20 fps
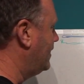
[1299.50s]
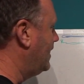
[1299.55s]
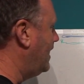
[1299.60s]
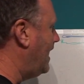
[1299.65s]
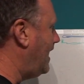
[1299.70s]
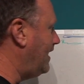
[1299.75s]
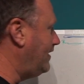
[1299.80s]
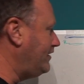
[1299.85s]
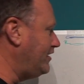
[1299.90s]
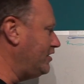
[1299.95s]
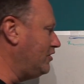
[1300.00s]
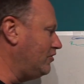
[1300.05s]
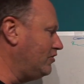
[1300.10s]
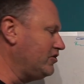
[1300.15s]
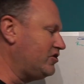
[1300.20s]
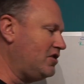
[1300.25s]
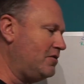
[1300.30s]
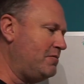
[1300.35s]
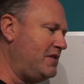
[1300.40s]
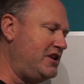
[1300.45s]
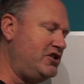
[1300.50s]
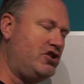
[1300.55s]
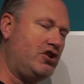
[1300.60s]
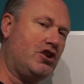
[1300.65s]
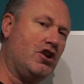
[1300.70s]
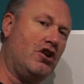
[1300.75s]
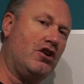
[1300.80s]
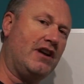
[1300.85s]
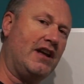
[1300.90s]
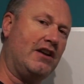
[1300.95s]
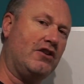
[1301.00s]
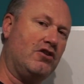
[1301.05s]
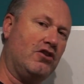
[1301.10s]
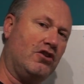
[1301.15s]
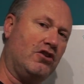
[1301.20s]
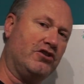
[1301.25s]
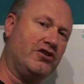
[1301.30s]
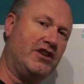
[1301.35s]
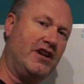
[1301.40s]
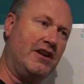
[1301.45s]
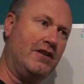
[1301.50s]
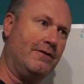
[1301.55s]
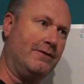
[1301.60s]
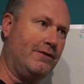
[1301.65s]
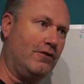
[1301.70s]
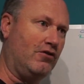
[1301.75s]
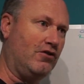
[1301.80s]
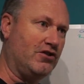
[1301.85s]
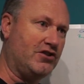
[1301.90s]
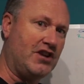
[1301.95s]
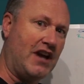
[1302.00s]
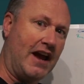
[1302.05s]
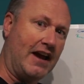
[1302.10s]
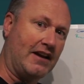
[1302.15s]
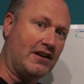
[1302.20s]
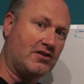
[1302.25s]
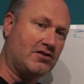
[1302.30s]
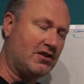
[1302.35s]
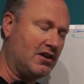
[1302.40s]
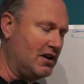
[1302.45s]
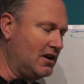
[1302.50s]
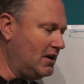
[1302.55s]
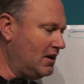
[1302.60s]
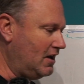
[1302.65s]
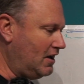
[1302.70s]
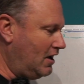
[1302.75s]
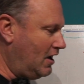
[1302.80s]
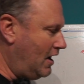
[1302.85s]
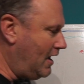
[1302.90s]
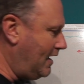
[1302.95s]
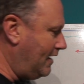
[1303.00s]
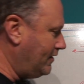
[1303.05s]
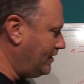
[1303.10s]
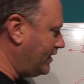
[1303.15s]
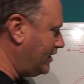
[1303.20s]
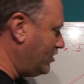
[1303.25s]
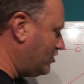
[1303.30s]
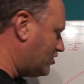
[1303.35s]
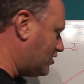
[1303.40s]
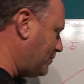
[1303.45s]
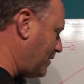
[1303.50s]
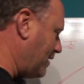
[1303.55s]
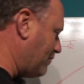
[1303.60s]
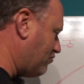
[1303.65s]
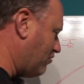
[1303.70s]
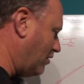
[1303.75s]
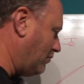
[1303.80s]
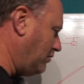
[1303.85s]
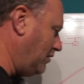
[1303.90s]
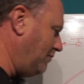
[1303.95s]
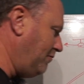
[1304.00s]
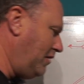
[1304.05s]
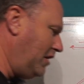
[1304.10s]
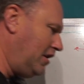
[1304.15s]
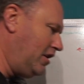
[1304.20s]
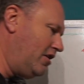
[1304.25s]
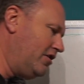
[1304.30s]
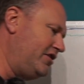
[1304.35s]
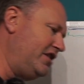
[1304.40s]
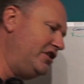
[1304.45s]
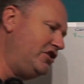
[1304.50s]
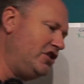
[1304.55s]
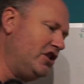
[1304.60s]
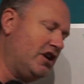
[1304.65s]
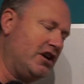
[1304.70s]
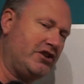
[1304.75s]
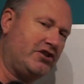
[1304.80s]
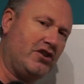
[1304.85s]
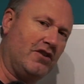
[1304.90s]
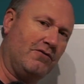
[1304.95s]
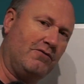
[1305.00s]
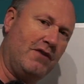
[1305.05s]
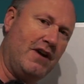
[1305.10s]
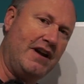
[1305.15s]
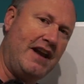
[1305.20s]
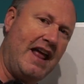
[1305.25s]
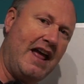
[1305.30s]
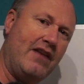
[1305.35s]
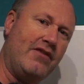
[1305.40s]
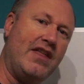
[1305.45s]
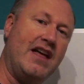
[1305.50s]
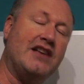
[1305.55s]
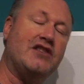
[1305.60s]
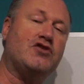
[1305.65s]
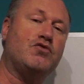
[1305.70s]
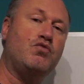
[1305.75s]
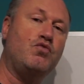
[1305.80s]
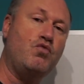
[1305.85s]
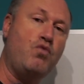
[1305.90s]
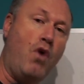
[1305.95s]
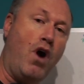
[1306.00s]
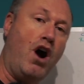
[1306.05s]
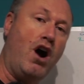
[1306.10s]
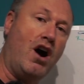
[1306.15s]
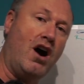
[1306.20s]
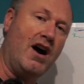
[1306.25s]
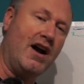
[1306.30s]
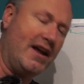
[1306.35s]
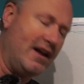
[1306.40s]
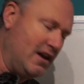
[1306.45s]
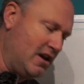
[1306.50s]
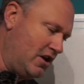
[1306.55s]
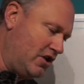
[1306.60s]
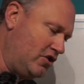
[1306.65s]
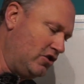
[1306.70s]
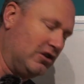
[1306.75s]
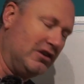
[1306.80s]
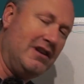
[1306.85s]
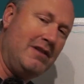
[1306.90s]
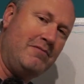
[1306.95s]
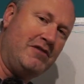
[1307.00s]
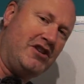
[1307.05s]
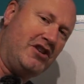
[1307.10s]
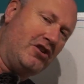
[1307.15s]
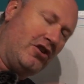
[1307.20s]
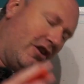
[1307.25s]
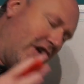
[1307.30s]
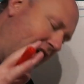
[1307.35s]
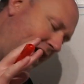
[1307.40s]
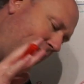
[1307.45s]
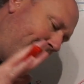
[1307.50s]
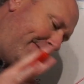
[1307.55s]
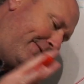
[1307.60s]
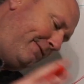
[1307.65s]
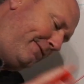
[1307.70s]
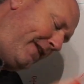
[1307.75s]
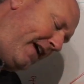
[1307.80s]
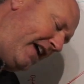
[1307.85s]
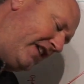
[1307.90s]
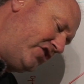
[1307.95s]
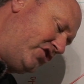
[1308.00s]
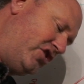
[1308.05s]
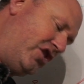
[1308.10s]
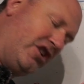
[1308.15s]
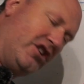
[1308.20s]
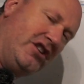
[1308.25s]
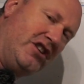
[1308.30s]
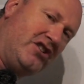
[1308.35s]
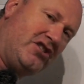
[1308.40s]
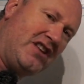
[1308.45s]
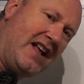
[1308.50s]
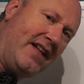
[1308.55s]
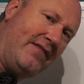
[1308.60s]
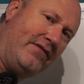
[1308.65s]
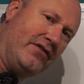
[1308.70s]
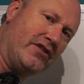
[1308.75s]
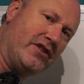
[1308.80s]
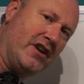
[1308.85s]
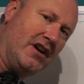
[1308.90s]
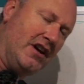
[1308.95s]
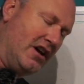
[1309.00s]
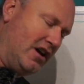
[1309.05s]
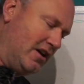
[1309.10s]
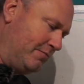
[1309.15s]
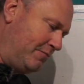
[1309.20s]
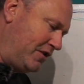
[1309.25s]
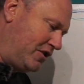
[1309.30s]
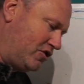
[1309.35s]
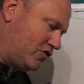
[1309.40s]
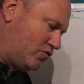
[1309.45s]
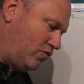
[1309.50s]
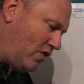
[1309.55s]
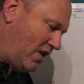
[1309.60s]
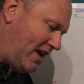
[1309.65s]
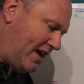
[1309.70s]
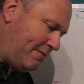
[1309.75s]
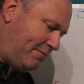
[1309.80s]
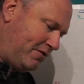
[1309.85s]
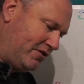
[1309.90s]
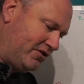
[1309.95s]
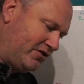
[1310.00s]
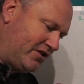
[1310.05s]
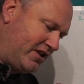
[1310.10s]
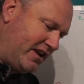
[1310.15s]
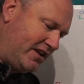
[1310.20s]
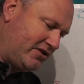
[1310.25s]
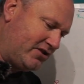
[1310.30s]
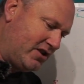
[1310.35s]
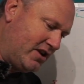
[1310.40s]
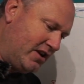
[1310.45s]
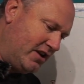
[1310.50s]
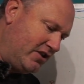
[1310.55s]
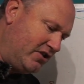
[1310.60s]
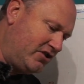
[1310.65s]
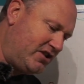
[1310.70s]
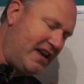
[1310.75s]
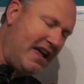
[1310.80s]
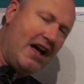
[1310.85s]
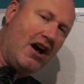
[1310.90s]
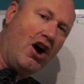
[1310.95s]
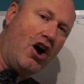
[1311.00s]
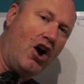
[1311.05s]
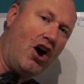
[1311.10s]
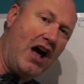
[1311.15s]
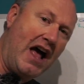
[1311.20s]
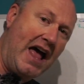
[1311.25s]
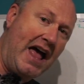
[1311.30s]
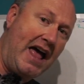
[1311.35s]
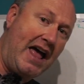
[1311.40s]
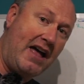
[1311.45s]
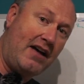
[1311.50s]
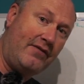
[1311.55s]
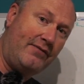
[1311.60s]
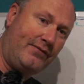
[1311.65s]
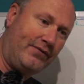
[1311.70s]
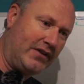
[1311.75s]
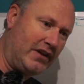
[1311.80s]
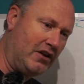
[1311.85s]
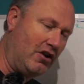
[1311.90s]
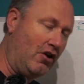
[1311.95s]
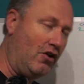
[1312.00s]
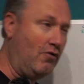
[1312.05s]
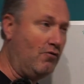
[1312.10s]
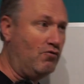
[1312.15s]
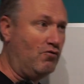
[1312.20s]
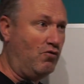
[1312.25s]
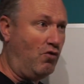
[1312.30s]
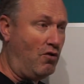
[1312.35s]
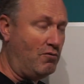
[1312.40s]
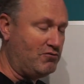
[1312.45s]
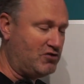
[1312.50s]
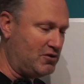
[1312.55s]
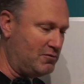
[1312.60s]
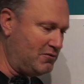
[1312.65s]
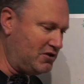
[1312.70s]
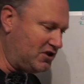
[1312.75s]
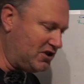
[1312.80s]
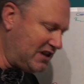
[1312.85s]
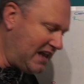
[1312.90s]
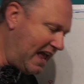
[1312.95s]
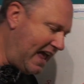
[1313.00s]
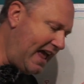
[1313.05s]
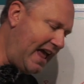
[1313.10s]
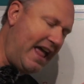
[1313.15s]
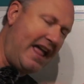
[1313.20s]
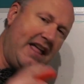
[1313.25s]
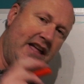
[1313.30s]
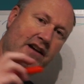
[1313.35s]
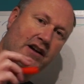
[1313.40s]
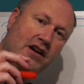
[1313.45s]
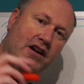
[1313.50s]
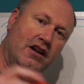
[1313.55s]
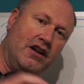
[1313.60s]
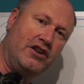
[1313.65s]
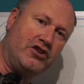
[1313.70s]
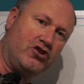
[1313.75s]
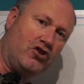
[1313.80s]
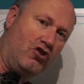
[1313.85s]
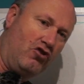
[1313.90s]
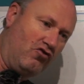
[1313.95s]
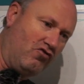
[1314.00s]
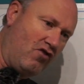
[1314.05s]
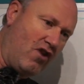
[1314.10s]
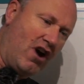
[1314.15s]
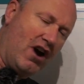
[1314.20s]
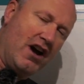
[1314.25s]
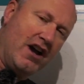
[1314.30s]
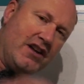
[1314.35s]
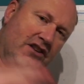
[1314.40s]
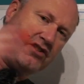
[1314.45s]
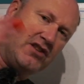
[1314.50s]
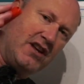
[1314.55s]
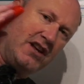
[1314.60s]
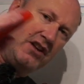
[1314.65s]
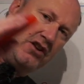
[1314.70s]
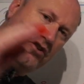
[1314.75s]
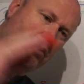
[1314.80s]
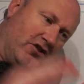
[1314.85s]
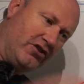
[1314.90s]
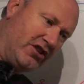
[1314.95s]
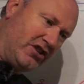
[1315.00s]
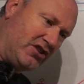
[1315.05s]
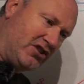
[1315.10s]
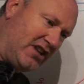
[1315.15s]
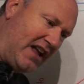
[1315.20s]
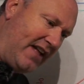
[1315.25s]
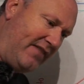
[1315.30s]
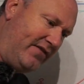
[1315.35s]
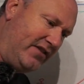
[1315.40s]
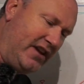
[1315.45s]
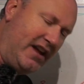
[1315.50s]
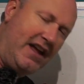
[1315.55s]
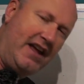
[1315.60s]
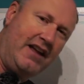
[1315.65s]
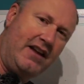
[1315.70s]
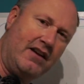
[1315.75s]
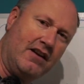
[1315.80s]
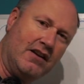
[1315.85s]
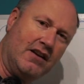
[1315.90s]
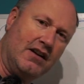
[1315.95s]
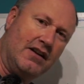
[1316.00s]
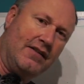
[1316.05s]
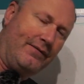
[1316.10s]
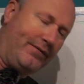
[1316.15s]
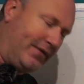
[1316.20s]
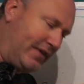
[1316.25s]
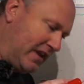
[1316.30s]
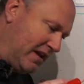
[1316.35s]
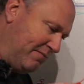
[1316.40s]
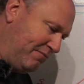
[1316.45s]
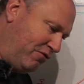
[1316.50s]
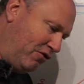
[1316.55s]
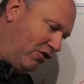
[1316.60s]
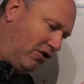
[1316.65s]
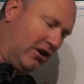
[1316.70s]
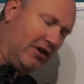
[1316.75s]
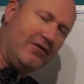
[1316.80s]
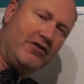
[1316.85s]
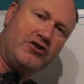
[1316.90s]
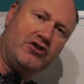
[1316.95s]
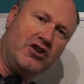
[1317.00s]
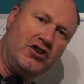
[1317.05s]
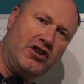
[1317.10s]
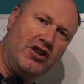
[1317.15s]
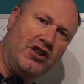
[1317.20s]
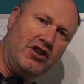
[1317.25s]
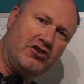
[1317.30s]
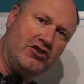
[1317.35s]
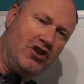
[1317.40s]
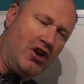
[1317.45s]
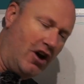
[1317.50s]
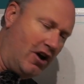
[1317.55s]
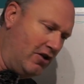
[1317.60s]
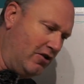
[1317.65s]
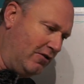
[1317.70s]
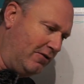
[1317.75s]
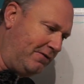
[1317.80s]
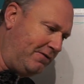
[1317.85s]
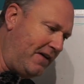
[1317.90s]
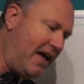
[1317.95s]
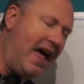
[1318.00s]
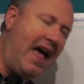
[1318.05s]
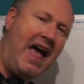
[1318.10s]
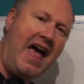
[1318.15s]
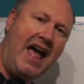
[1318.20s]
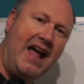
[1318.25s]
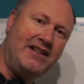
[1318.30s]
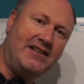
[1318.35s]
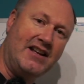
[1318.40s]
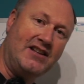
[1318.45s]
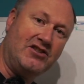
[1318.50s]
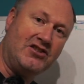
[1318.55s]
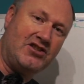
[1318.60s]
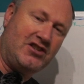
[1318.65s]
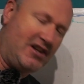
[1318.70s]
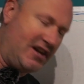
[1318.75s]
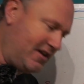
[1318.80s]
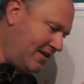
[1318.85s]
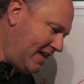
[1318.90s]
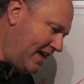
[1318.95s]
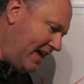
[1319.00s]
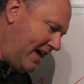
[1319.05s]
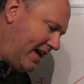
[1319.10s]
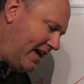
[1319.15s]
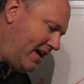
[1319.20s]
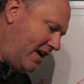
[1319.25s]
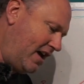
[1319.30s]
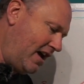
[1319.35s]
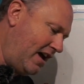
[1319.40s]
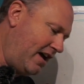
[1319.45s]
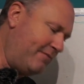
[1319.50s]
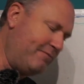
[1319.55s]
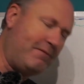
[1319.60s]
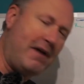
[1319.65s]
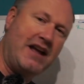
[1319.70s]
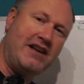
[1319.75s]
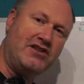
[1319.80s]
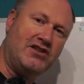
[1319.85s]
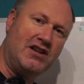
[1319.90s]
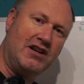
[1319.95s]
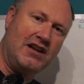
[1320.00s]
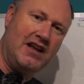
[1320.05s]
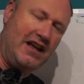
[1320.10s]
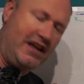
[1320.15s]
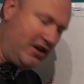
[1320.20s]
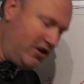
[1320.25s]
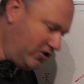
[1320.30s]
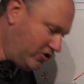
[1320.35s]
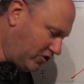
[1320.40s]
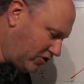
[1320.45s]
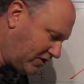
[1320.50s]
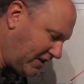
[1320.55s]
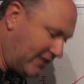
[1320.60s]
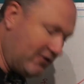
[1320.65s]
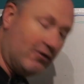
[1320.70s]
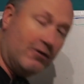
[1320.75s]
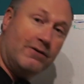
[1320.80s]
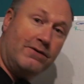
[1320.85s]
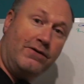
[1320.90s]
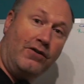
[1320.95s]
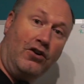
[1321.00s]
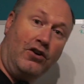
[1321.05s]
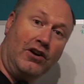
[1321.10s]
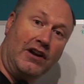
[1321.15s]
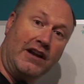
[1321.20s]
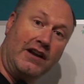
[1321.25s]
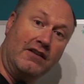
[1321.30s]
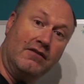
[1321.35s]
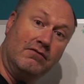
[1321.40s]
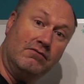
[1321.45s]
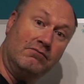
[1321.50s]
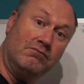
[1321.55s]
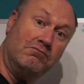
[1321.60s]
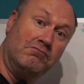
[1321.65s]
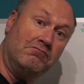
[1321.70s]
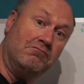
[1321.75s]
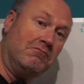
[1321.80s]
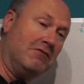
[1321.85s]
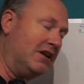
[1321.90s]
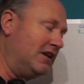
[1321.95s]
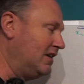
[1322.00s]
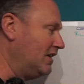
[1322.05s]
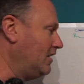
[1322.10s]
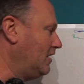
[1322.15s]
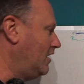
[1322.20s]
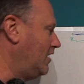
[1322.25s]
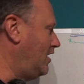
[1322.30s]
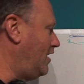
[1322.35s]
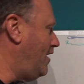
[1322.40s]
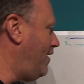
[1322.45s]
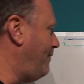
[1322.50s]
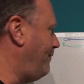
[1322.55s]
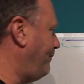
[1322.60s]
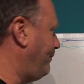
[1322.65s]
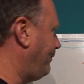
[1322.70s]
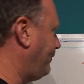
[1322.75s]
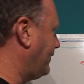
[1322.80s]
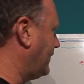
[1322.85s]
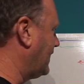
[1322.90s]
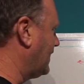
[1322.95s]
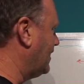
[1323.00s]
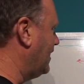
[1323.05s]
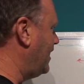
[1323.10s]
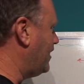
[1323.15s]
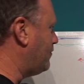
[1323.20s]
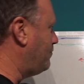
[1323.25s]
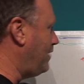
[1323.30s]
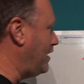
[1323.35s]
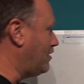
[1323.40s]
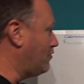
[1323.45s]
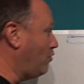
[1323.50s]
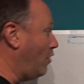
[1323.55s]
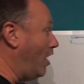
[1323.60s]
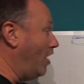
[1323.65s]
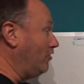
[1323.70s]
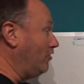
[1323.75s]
And it also means you can't get caught in a vortex. And it used to be a problem, a lot of DJI software now, that's why you're limited on how fast you can descend. Because what happens is, is to get hot air, um, warm summer's day, it's all rising, you're descending, but all of a sudden there's not enough air density there, and basically you just end up falling. Um, it could be quite